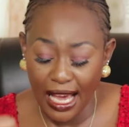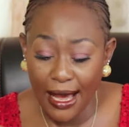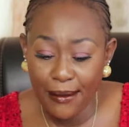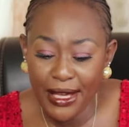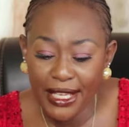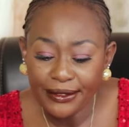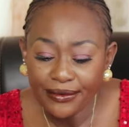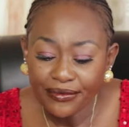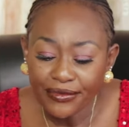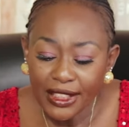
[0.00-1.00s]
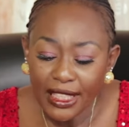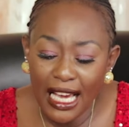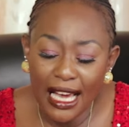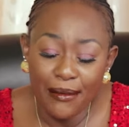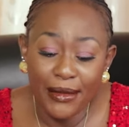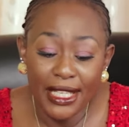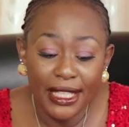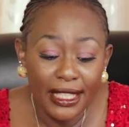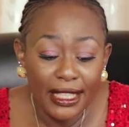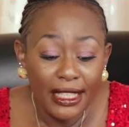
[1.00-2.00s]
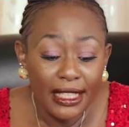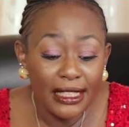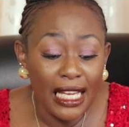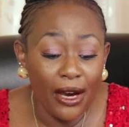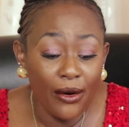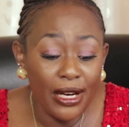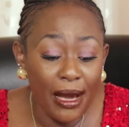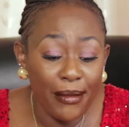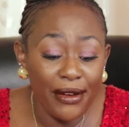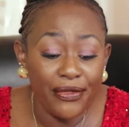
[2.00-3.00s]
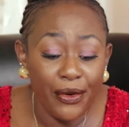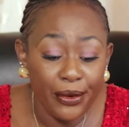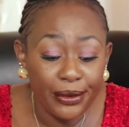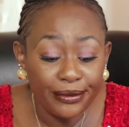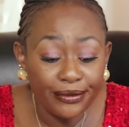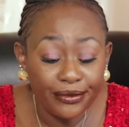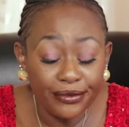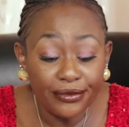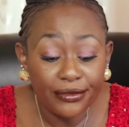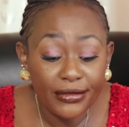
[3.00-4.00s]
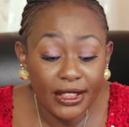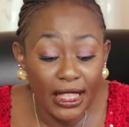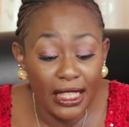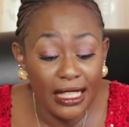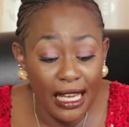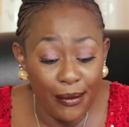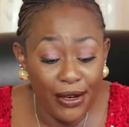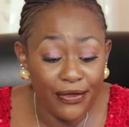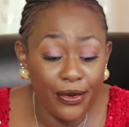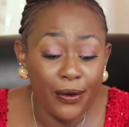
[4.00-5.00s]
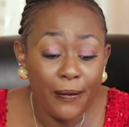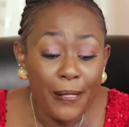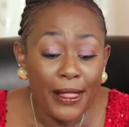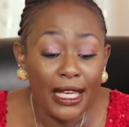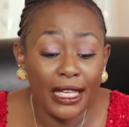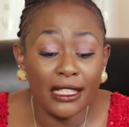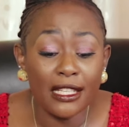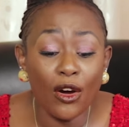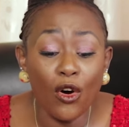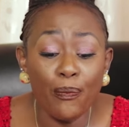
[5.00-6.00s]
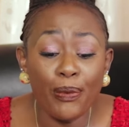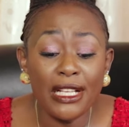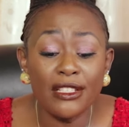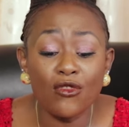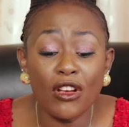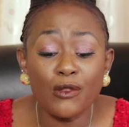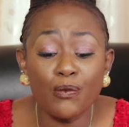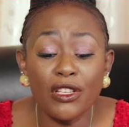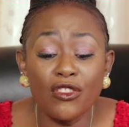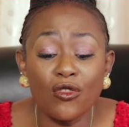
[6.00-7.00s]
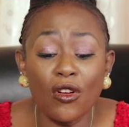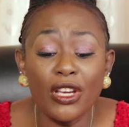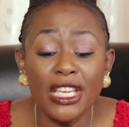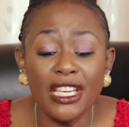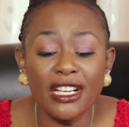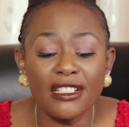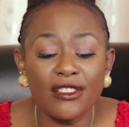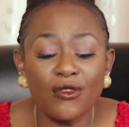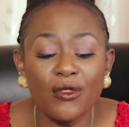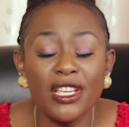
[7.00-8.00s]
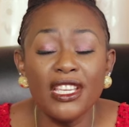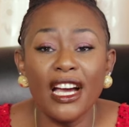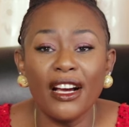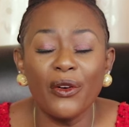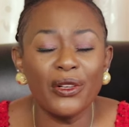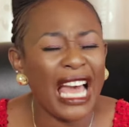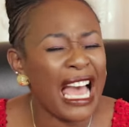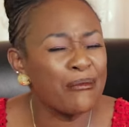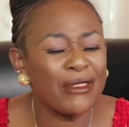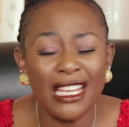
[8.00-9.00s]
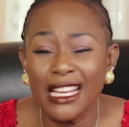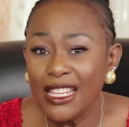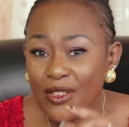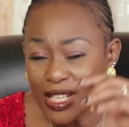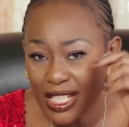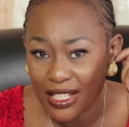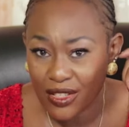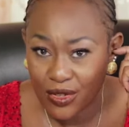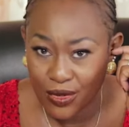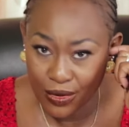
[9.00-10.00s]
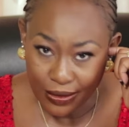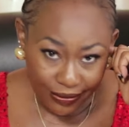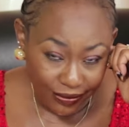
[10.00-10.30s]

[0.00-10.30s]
Amen. Amen. Now, number four. It opens your spiritual ears to hear God. I'm telling you, it is true.